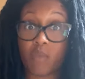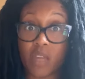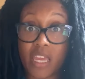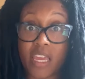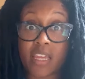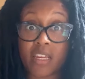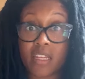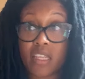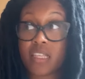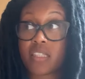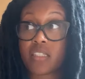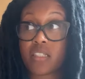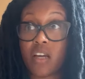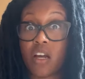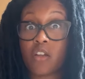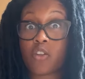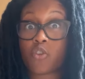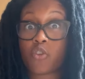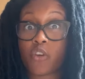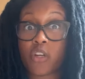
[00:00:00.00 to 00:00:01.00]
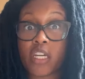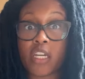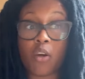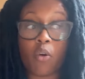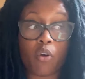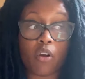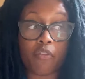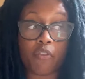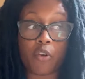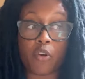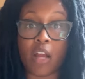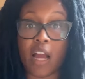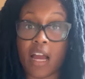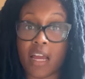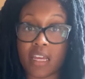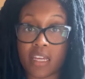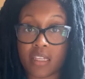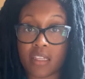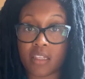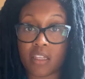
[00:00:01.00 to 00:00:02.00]
in this country, or if you're
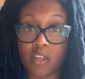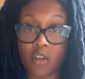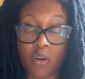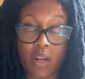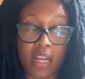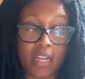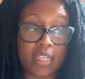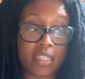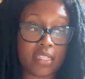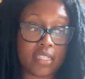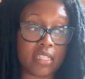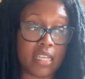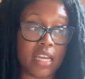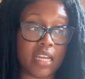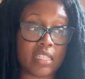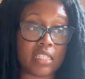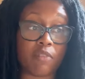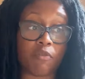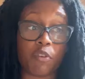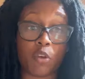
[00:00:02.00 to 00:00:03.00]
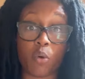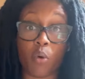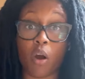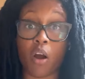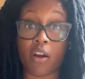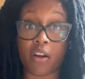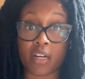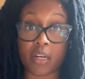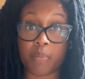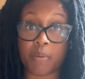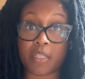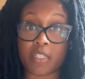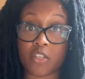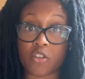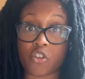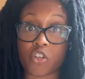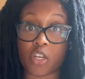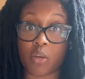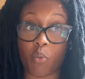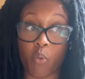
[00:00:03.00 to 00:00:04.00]
not in the United States, if you are in a
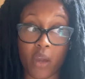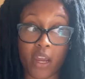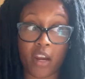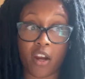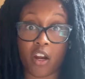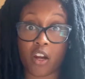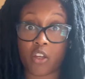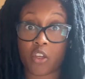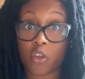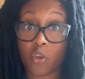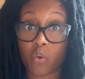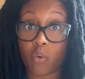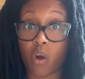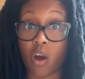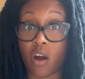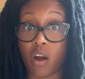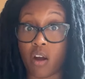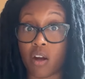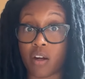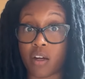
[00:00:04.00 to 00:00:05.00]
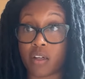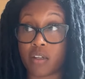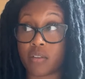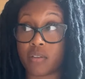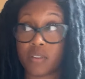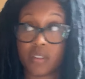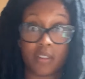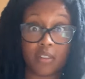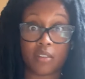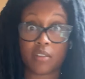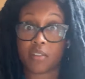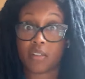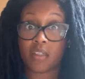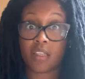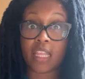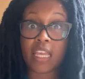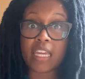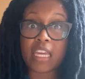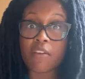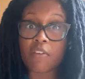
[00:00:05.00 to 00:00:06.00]
position where you are
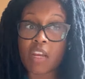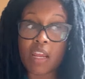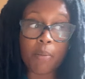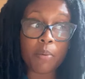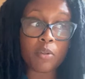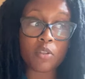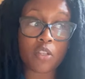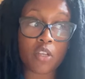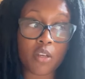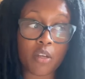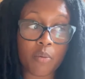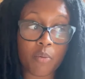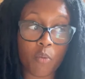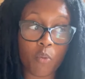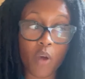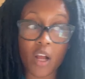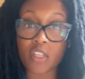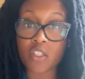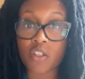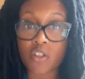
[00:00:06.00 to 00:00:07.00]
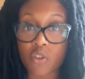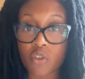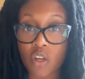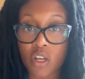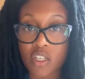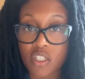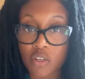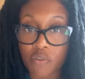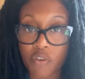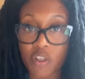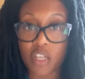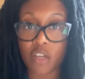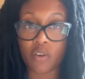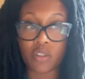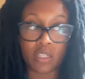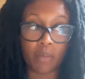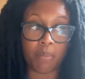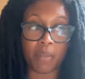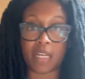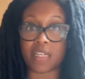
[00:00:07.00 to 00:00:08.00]
like even able to watch an astrology video
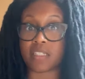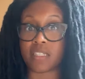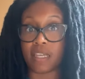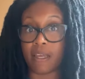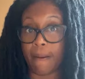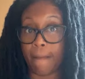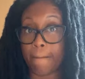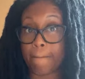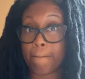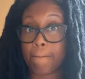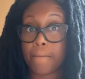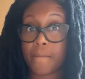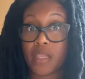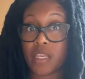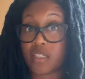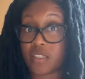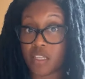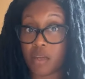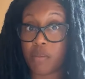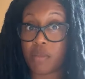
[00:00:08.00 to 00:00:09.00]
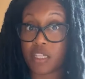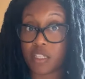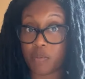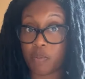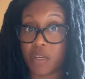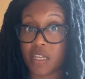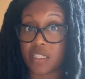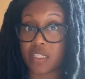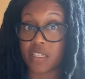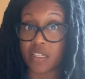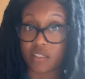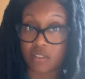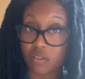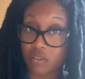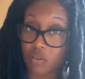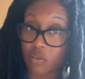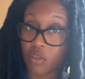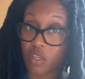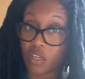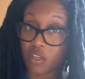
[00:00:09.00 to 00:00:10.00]
is a blessing in some of these
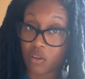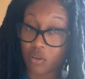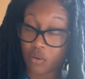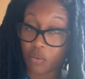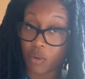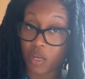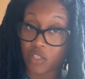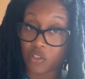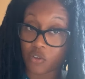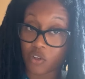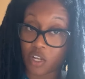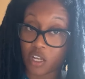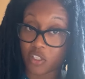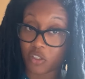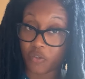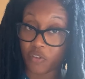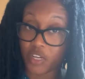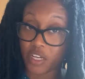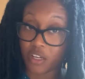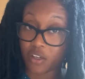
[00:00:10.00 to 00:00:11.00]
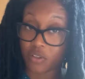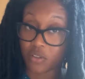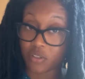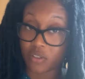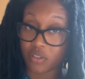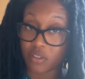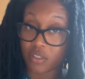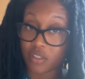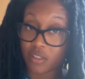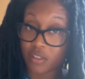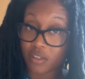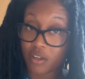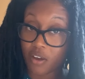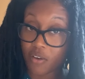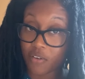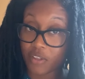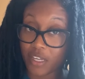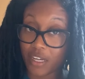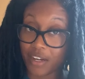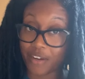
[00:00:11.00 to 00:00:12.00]
places. You think you can watch astrology videos
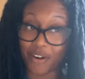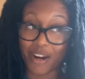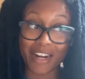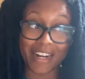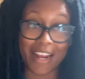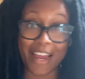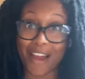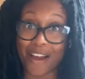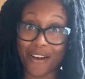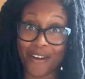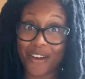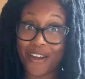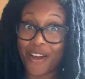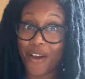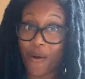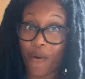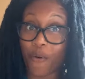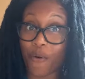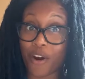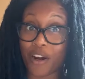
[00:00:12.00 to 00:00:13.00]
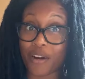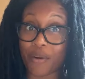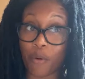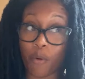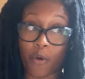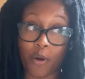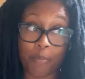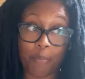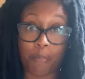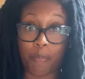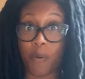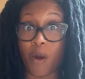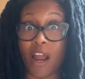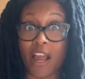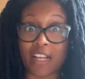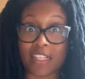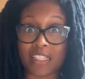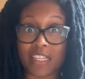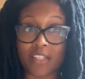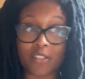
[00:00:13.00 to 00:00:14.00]
over there right now, or or
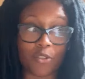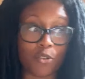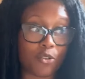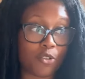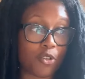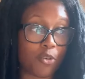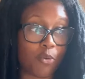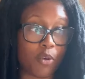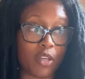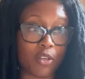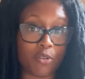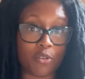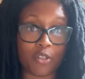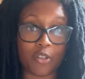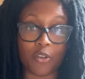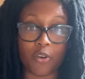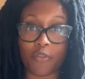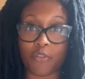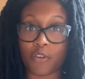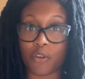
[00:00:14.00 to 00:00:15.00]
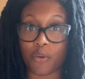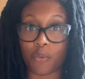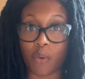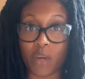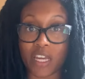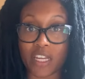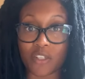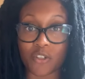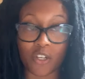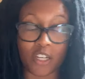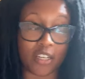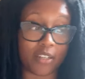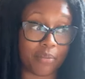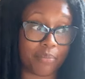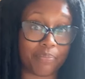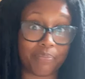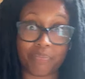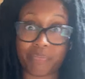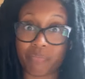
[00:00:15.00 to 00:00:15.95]
practice or do what you do if you're a witch? Like,